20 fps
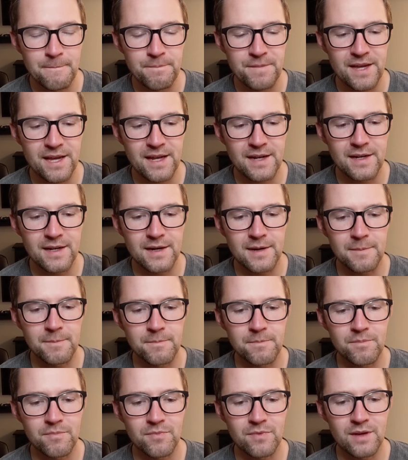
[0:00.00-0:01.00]
And
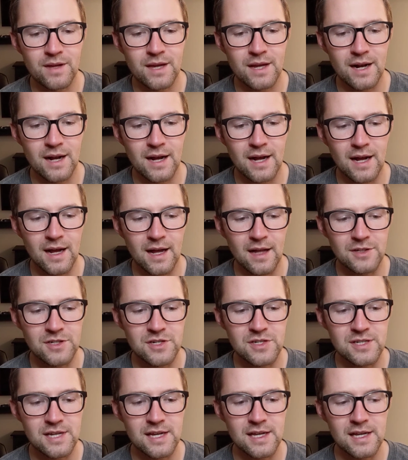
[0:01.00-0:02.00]
I'll
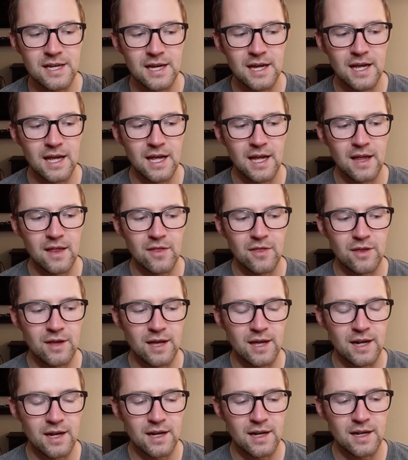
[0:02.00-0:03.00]
just say
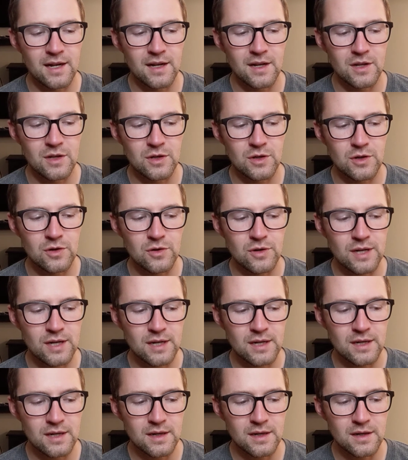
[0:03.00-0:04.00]
that you
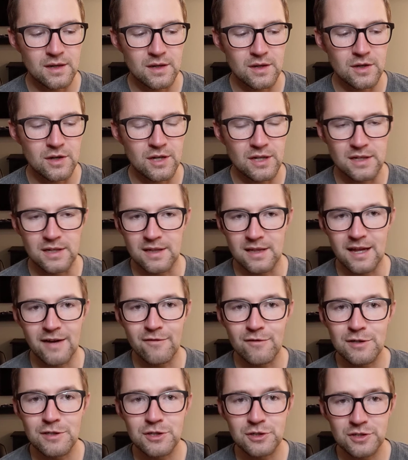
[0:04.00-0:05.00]
can
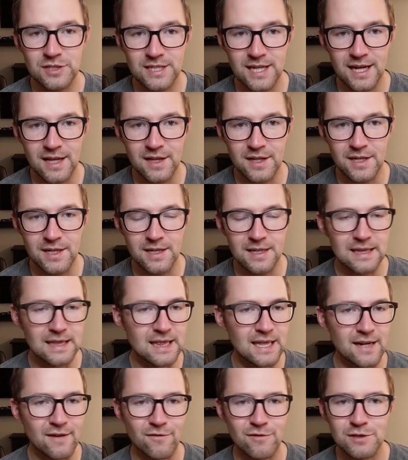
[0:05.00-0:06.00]
leverage your talent
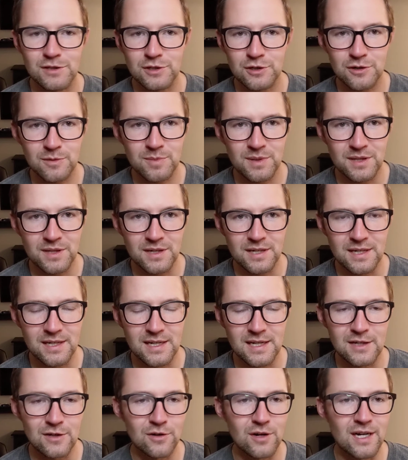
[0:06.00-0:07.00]
and leverage your ability
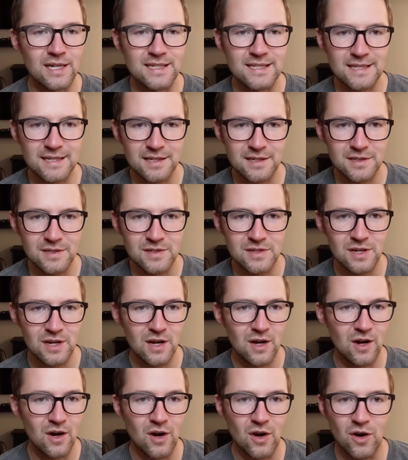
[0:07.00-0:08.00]
and your ideas
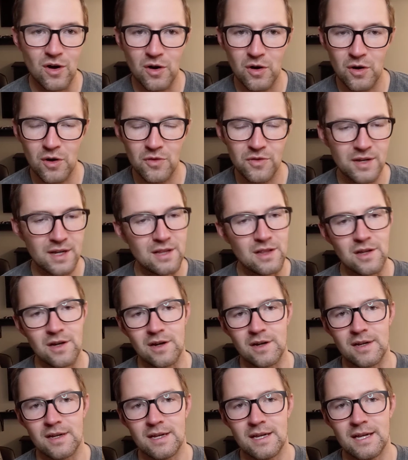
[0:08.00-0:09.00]
all day long.